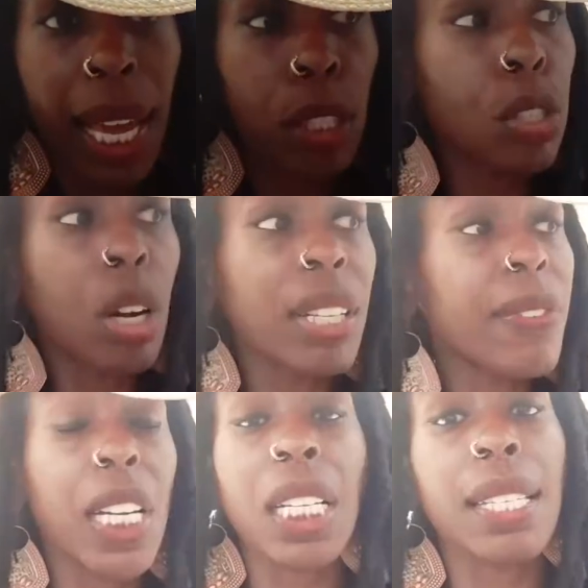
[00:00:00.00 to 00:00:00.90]
you don't even
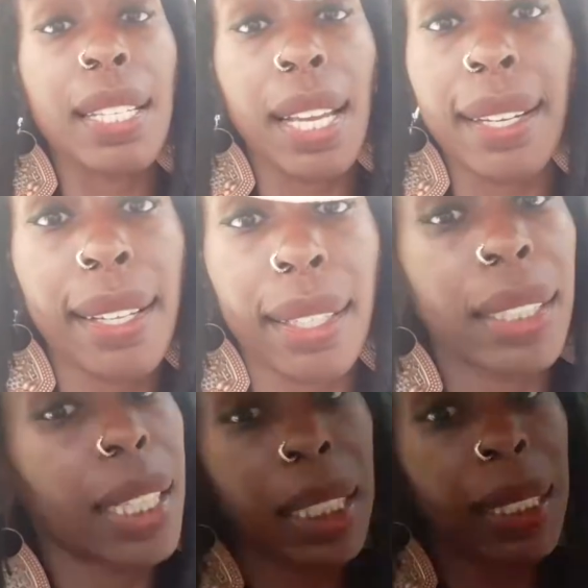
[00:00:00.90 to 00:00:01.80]
understand that
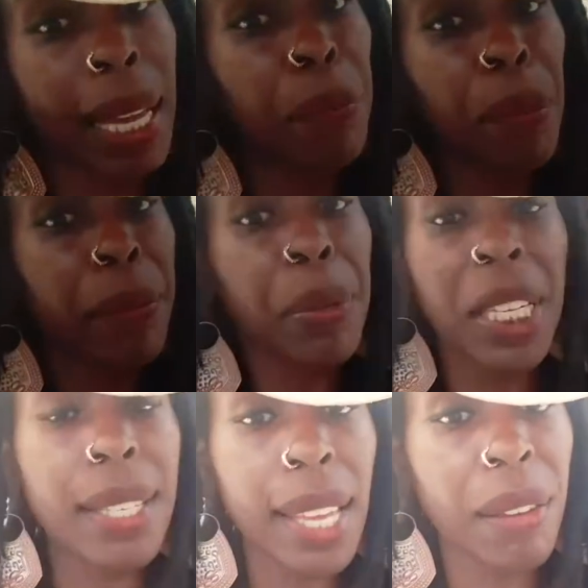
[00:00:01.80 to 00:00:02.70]
that might be a
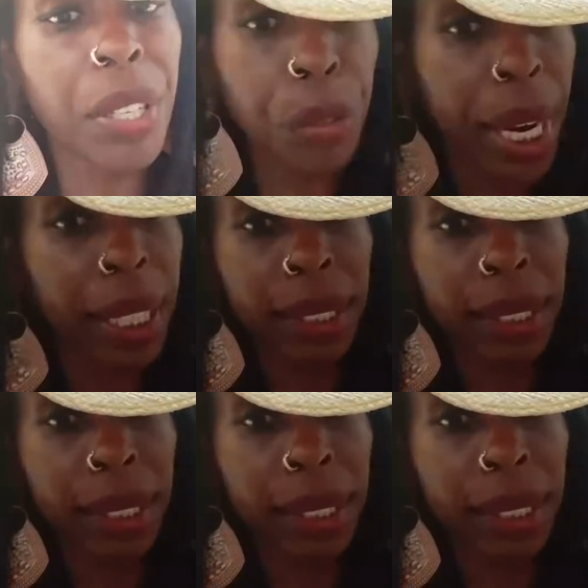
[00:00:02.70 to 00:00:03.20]
saving grace.